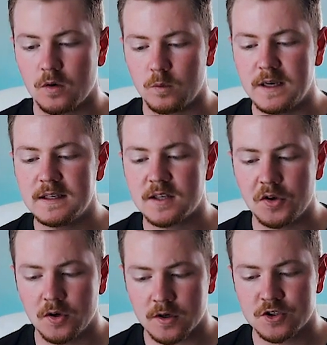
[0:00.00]
We need to
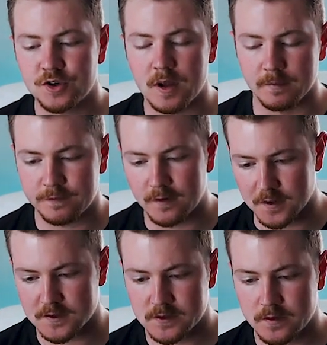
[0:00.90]
nurture them
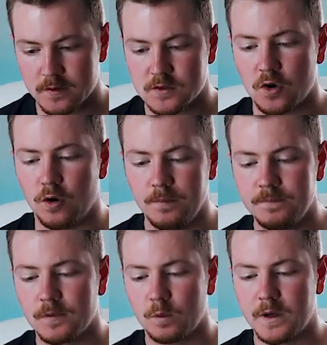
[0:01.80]
first. So
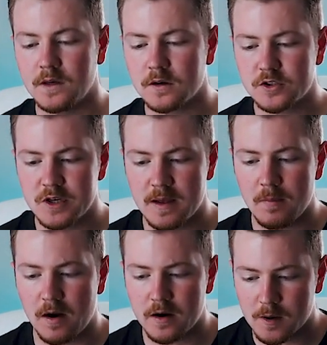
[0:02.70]
we nurture them
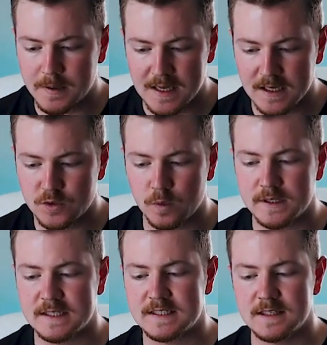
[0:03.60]
on our page with
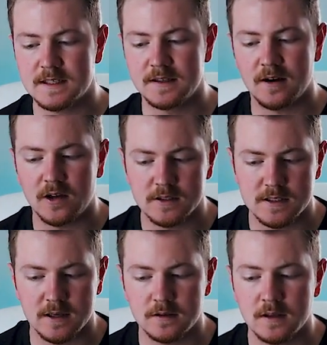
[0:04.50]
existing
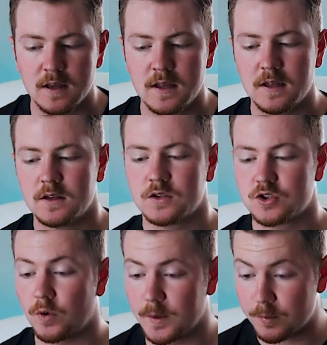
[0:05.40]
content
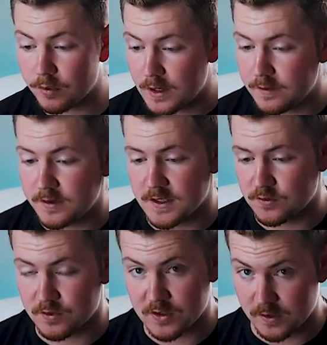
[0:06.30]
showing
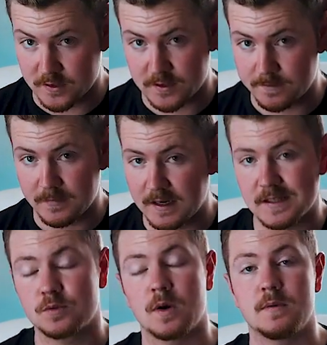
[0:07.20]
previous results. And
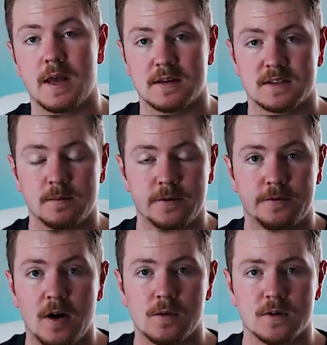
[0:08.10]
that's why we ask them to
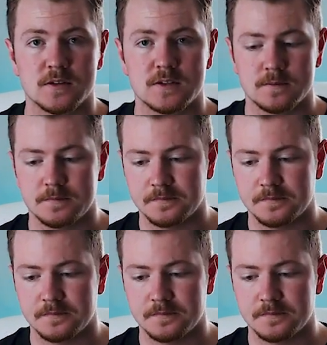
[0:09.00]
follow us.